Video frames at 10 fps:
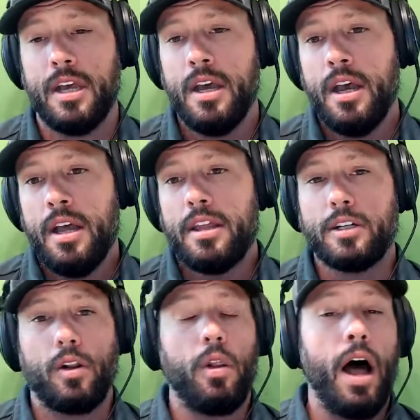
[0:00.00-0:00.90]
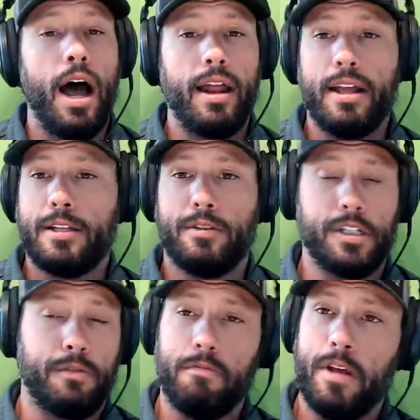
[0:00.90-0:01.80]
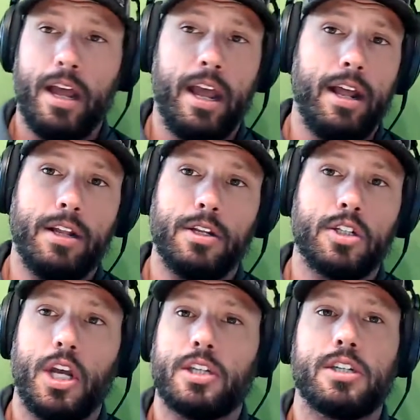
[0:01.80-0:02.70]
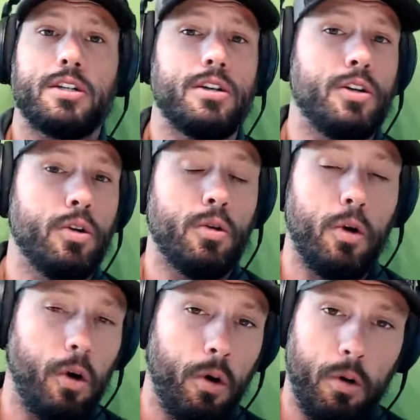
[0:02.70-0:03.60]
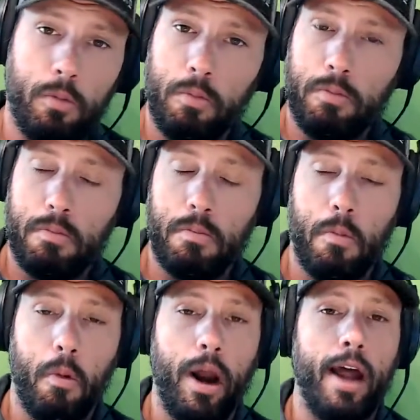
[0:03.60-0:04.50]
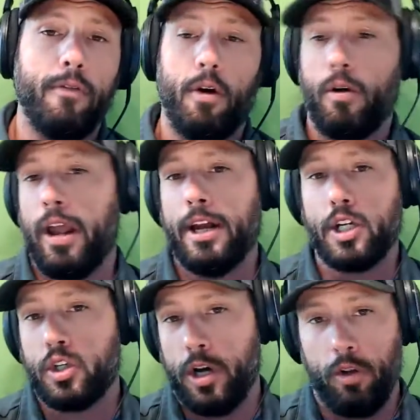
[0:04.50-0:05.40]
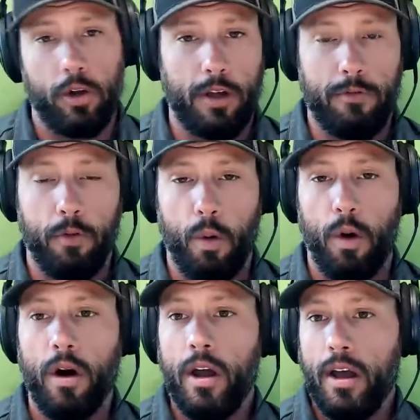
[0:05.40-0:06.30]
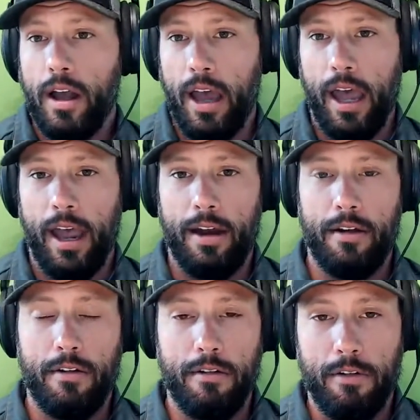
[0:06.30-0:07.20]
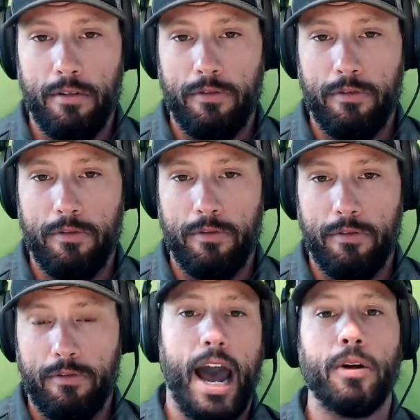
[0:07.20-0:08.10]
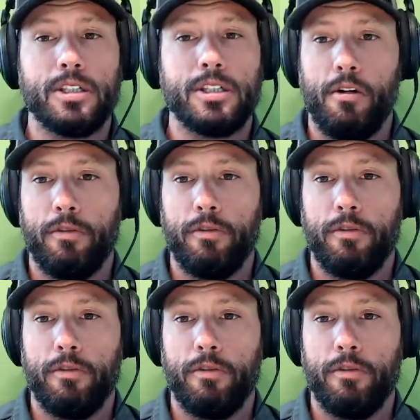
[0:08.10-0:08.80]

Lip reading: there's a lot. It's just Google whatever industry you're looking for and venture capitalists, and you'll find a